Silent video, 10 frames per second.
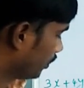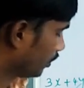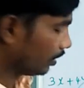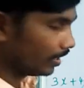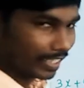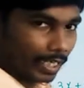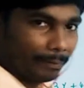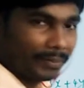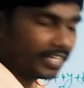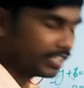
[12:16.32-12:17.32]
the
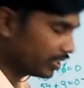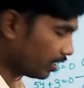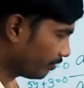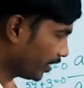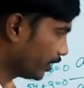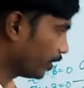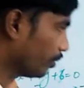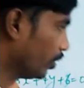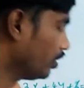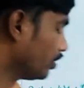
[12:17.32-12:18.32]
comparison of
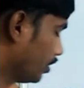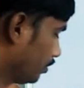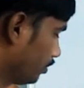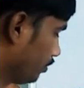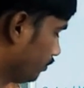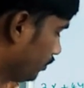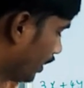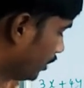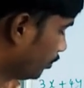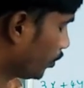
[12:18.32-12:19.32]
variable
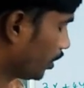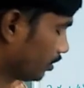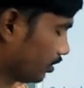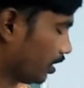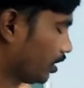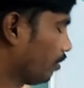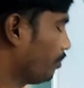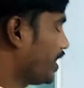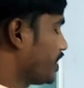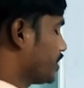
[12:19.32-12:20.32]
exponents,
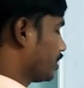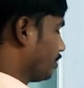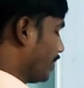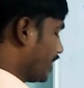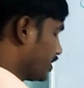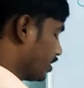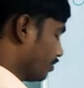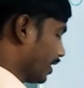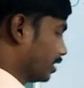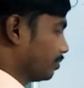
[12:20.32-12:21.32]
comparison
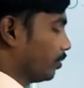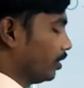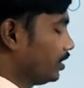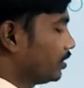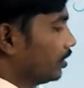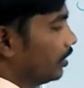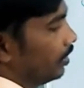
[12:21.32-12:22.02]
of the exponents,